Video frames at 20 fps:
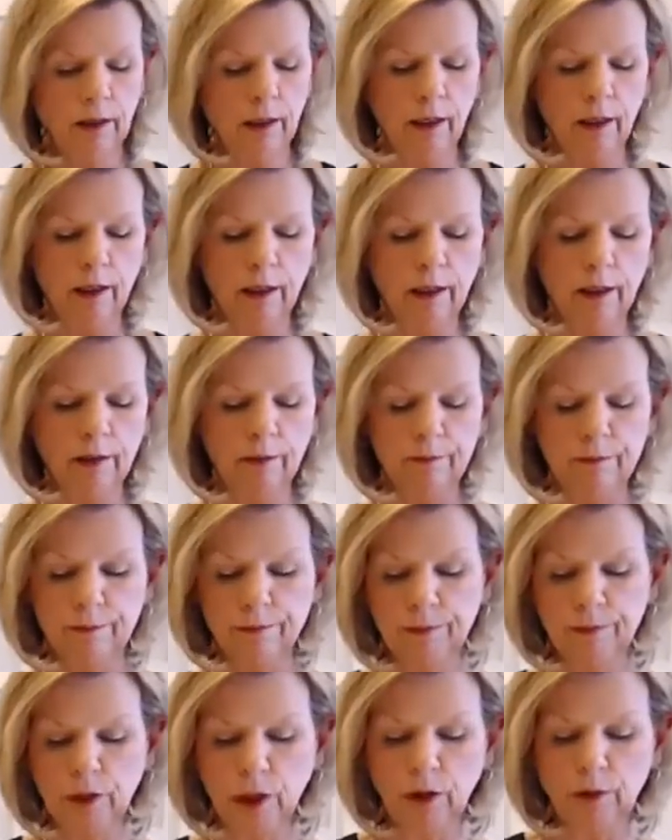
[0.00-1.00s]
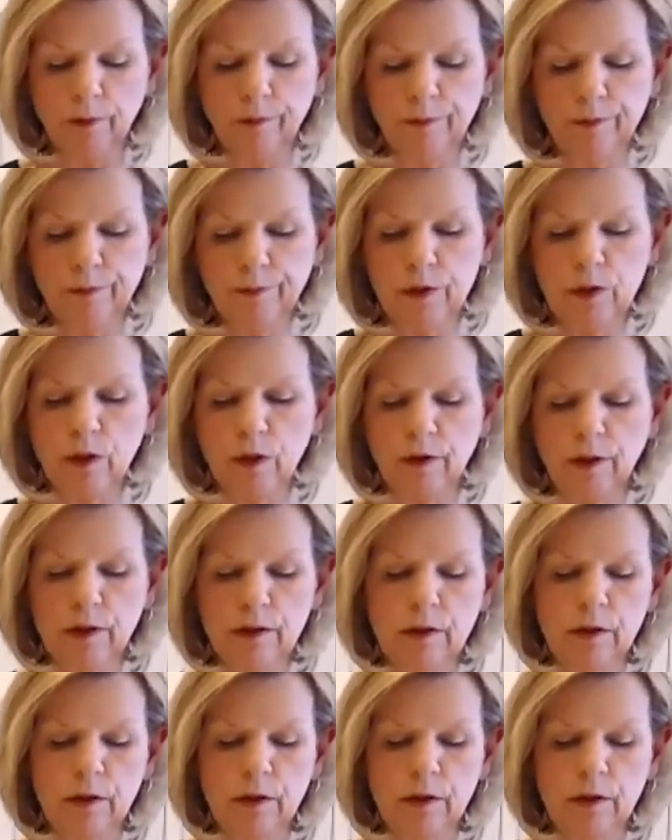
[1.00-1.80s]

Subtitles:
so that,